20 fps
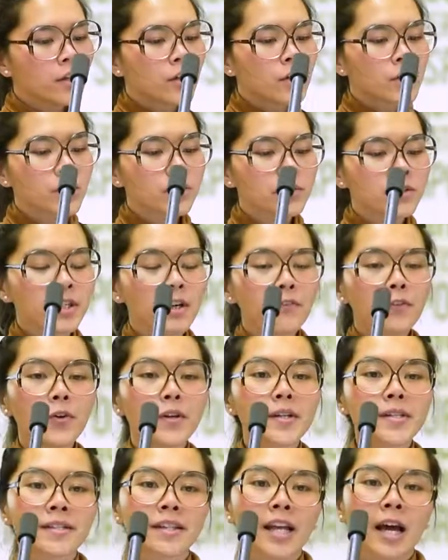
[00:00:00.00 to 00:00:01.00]
So to give you
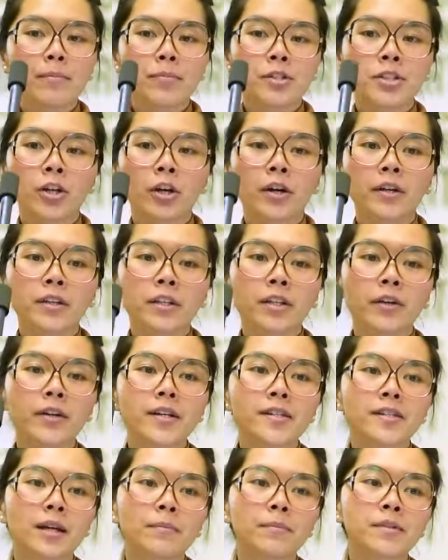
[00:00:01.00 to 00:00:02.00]
a snapshot, here
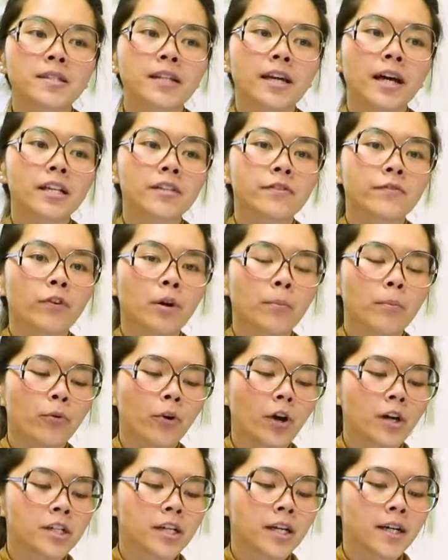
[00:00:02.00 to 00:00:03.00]
are some stats from
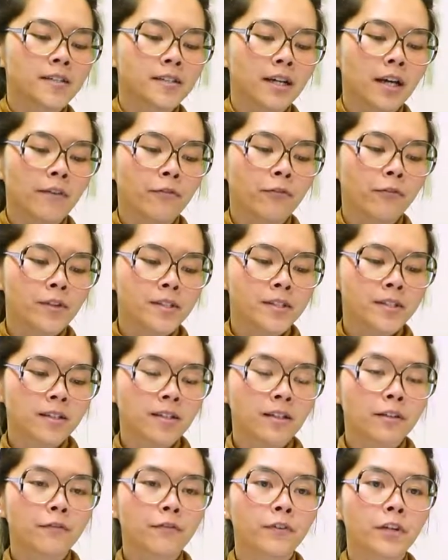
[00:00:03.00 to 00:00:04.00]
projects I've
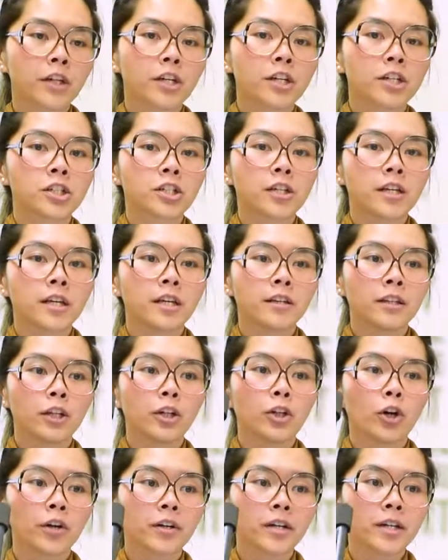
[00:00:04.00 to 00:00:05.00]
recently finished in the
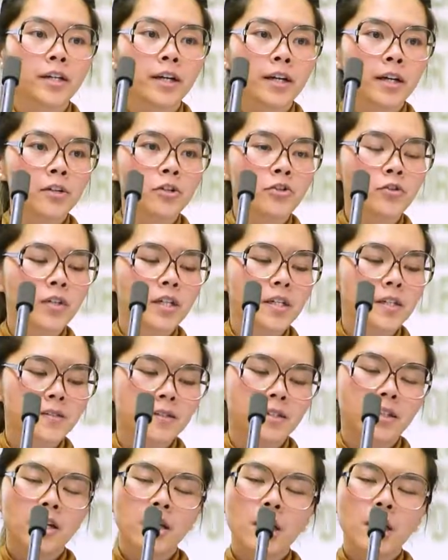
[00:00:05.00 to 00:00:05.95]
Nordic countries.